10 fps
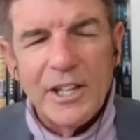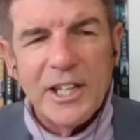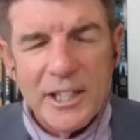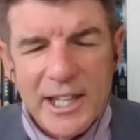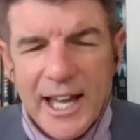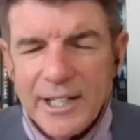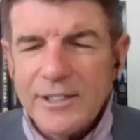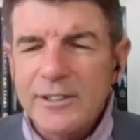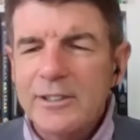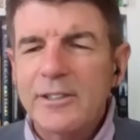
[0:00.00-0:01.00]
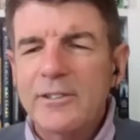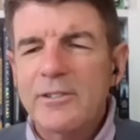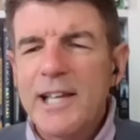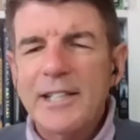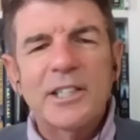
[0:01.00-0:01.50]
And I think that's
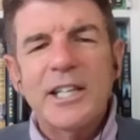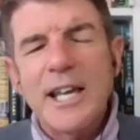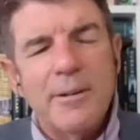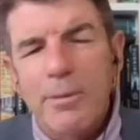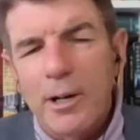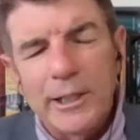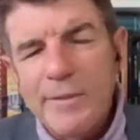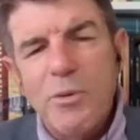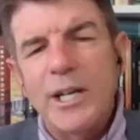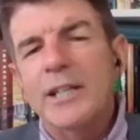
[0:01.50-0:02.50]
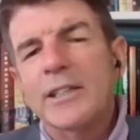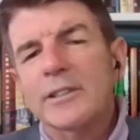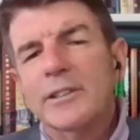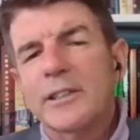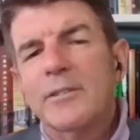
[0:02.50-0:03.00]
key to Paulie of winning
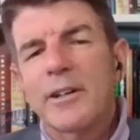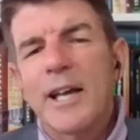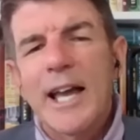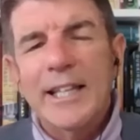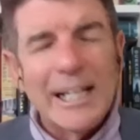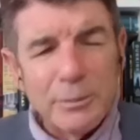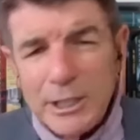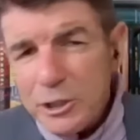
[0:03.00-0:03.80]
this. And that's